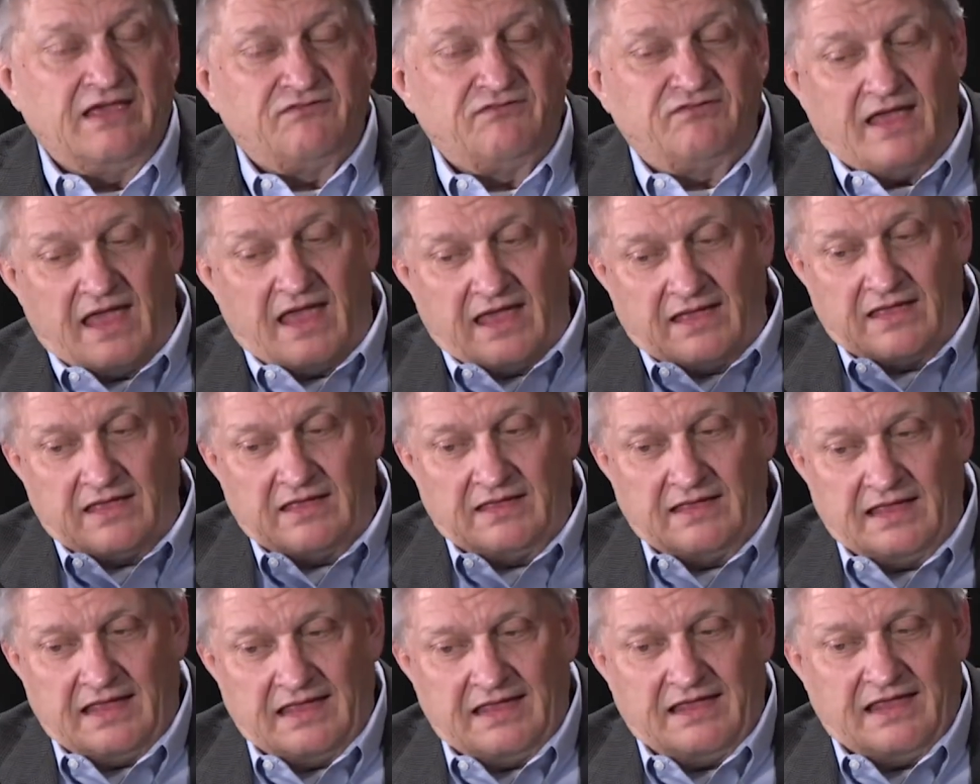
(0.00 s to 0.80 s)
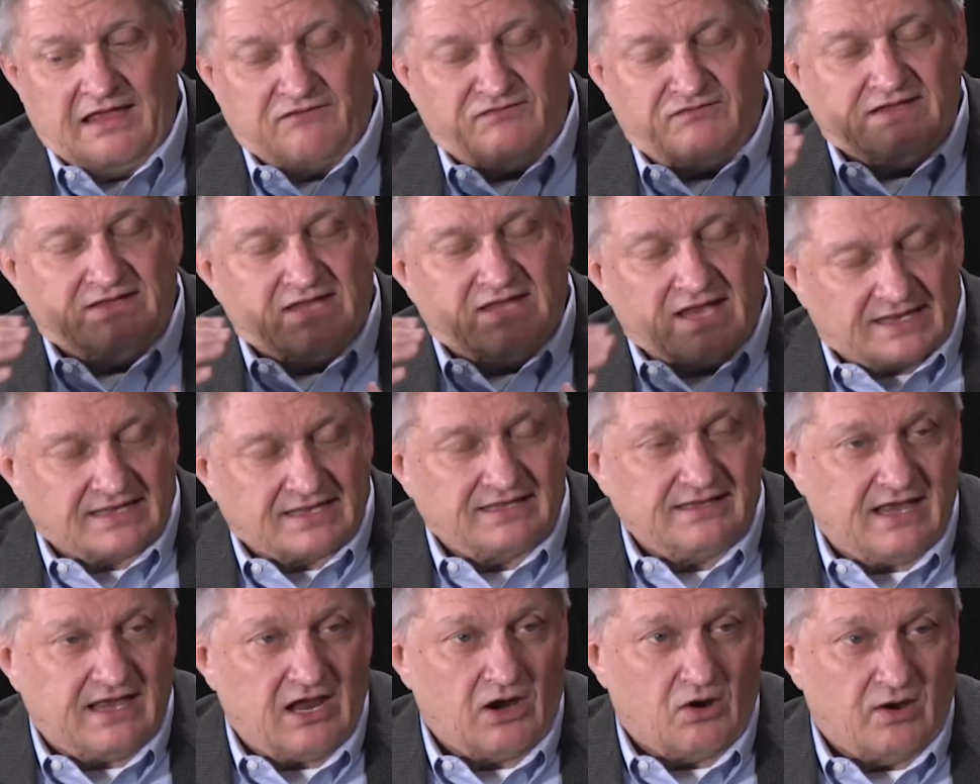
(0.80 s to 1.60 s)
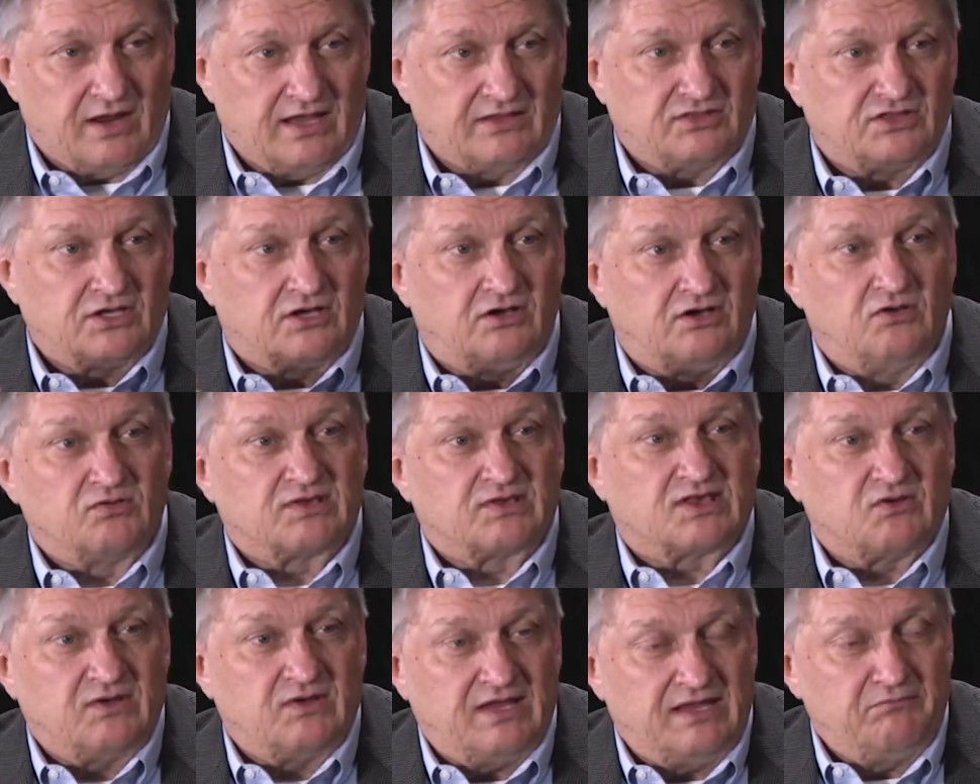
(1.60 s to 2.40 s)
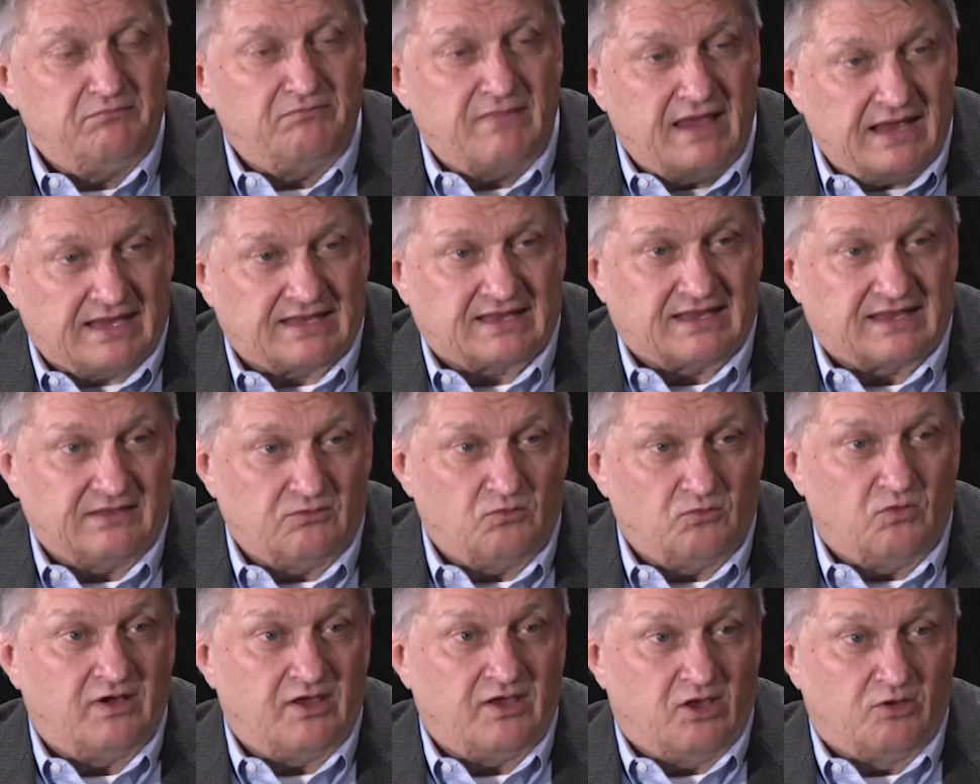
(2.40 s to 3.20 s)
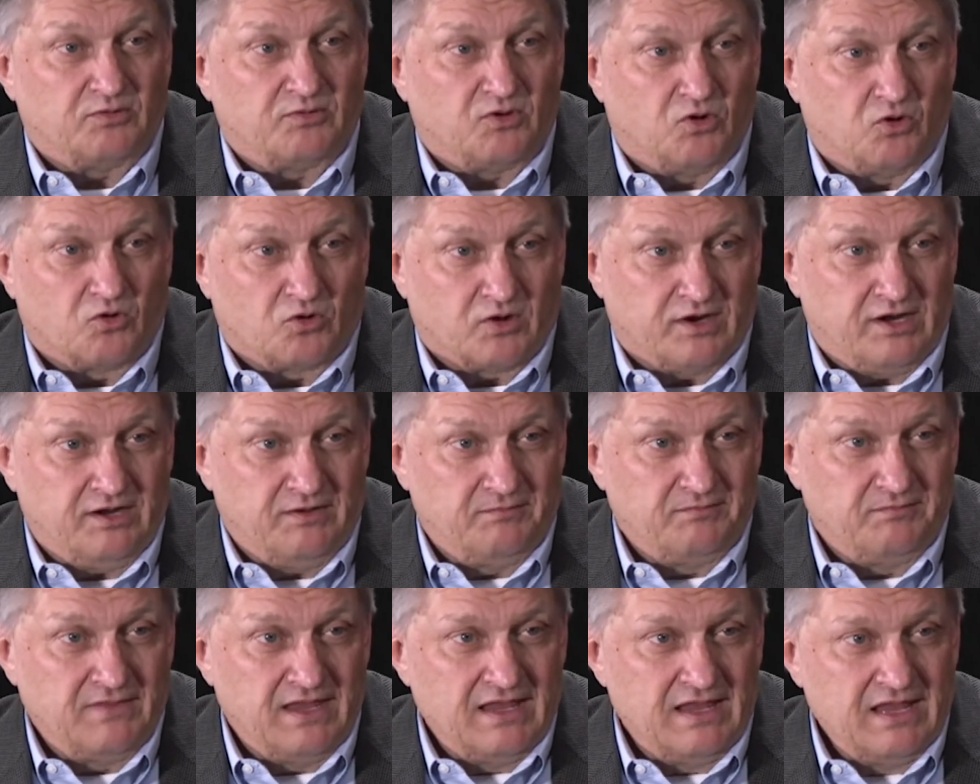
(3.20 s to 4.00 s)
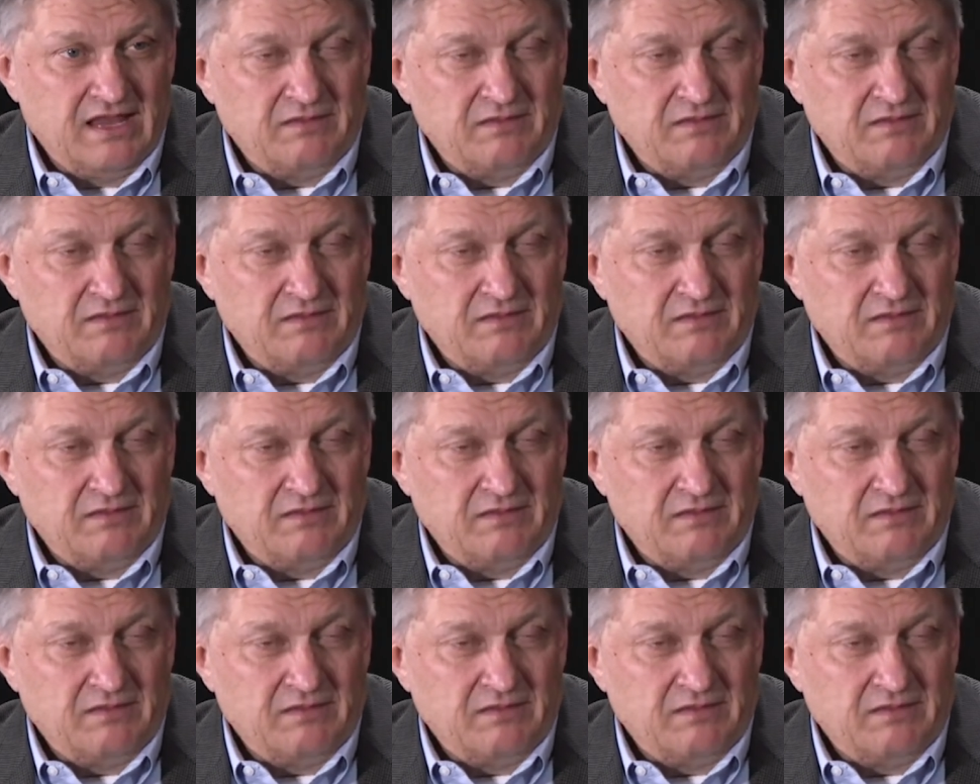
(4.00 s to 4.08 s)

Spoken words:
If he doesn't carry it, the closer he makes it will help Corey.